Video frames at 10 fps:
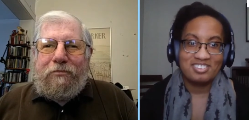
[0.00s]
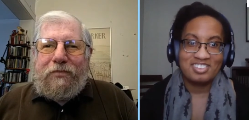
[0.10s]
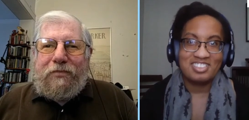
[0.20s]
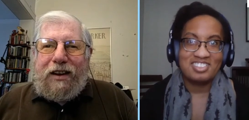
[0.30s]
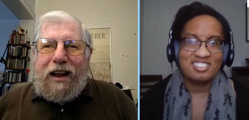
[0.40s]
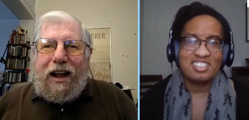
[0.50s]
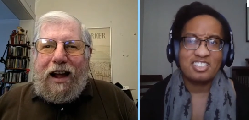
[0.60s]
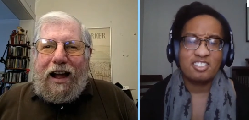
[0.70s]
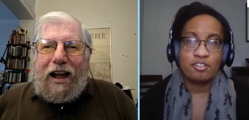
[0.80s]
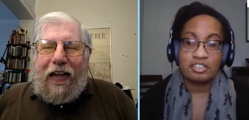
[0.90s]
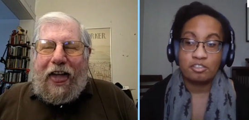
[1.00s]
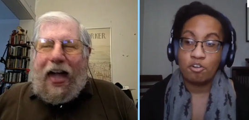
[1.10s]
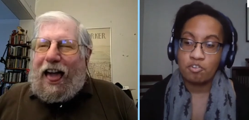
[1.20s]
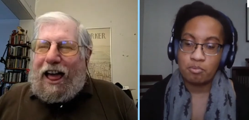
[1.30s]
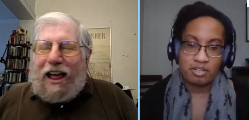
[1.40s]
Speaker 1: because like oh like
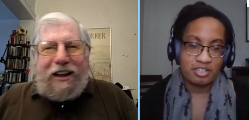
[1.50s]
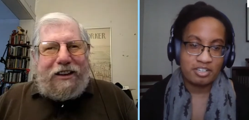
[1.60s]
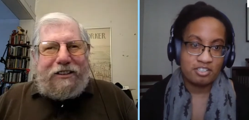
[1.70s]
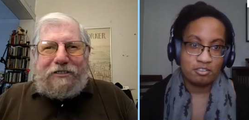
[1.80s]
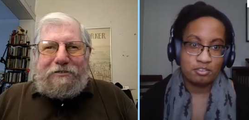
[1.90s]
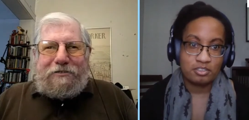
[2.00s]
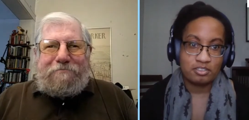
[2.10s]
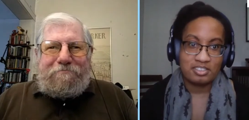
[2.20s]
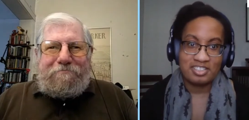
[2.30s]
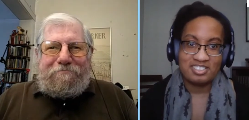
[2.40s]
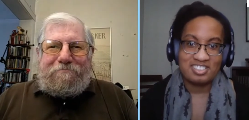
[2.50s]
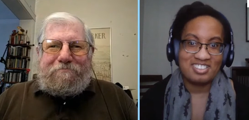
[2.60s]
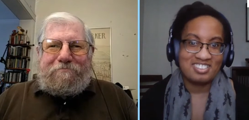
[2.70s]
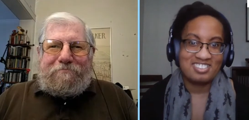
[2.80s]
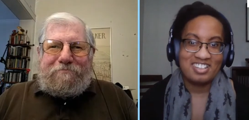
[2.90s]
Overwatch and those things. It's
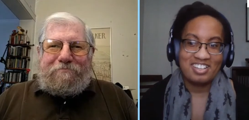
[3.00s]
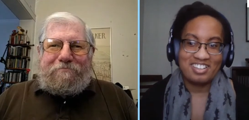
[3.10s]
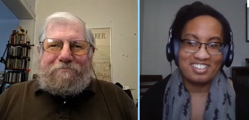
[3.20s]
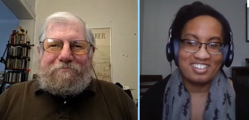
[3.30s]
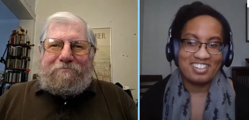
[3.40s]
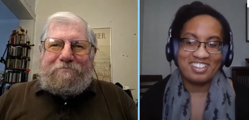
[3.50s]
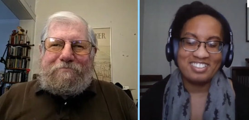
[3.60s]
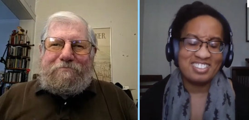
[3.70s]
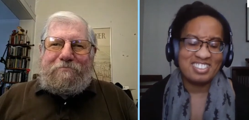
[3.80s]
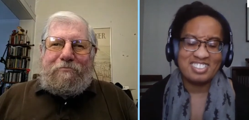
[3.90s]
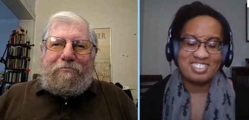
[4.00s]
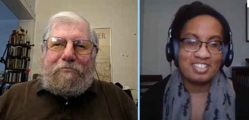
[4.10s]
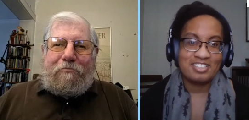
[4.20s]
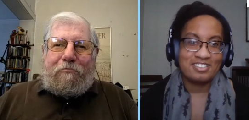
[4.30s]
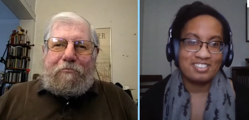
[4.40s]
just I don't know. It's just
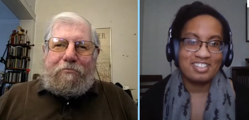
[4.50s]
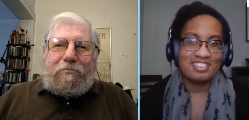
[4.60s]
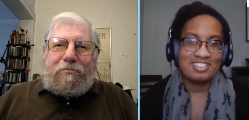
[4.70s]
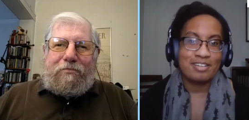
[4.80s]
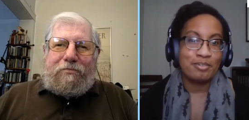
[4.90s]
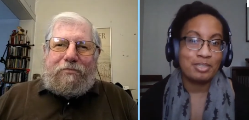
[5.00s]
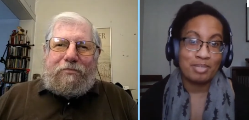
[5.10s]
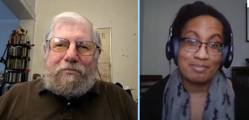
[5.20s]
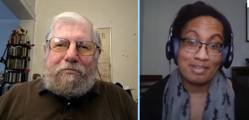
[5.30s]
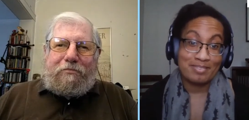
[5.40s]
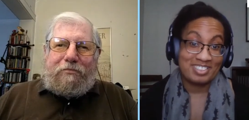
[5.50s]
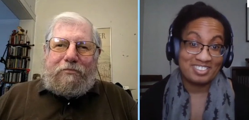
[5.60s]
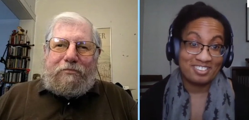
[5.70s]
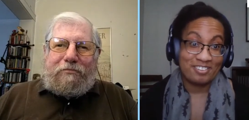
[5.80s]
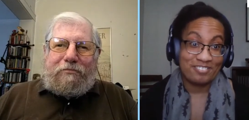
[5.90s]
not. It's, it's I want to play by
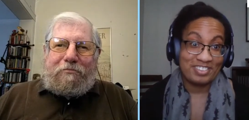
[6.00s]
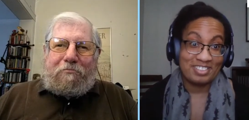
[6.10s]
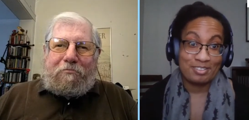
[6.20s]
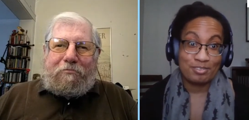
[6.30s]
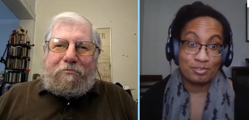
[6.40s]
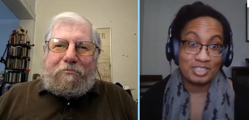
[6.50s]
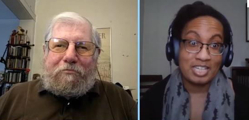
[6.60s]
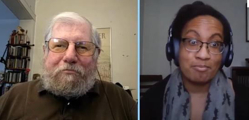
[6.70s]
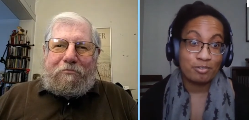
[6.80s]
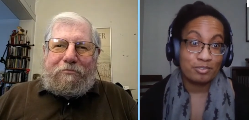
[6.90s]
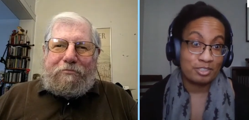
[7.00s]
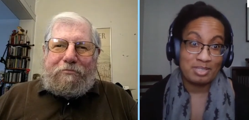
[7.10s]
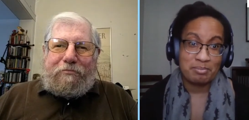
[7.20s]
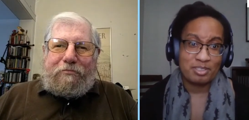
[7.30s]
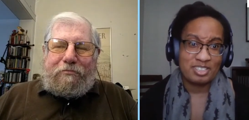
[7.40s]
myself, and this teamwork with other
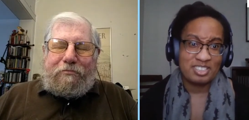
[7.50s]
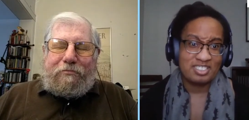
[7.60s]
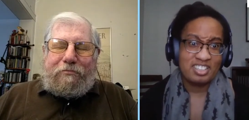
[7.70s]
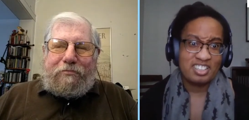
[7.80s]
people is